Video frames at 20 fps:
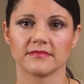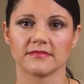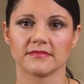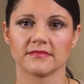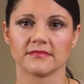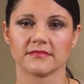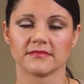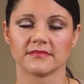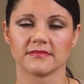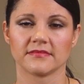
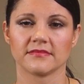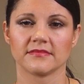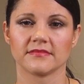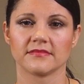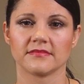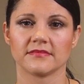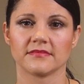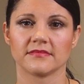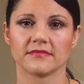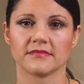
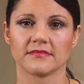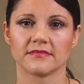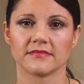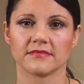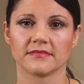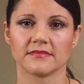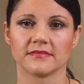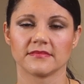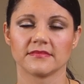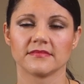
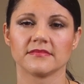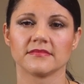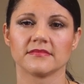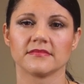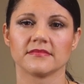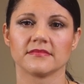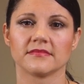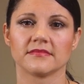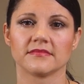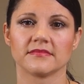
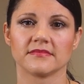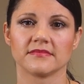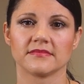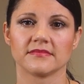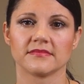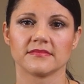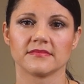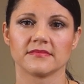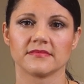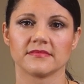
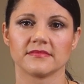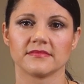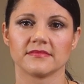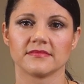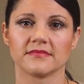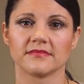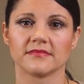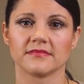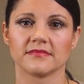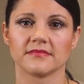
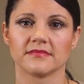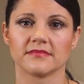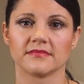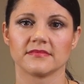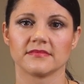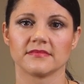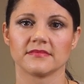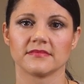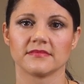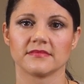
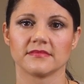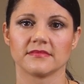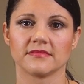This person isn't speaking.